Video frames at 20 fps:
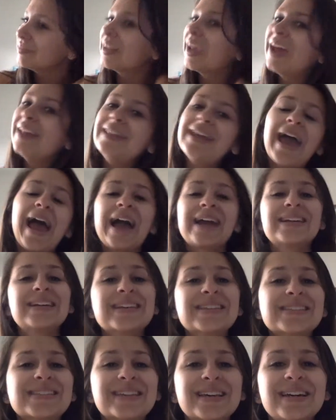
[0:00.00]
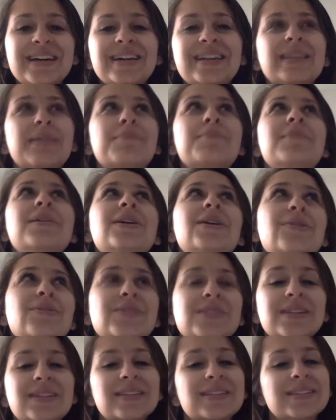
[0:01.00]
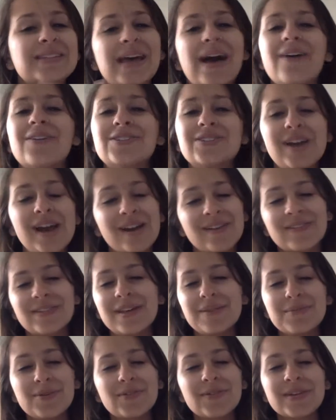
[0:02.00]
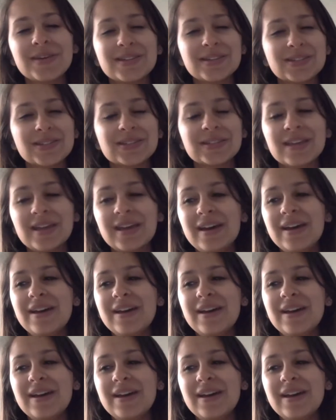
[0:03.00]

And the acting's good, and the music, the soundtrack for that movie is just